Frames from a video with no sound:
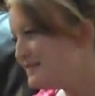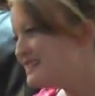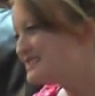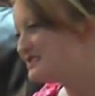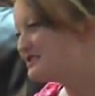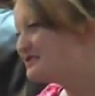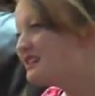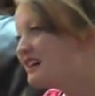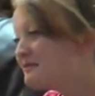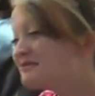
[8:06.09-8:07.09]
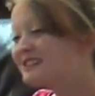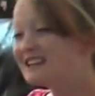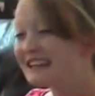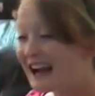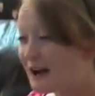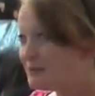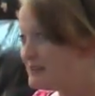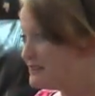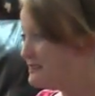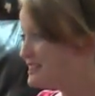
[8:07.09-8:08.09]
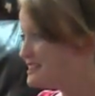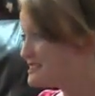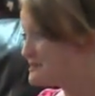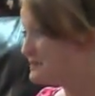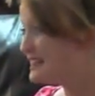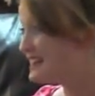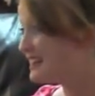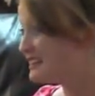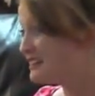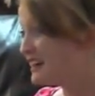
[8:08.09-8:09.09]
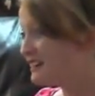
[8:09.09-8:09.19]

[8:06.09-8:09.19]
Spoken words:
Me too. I'm really happy that we can just be together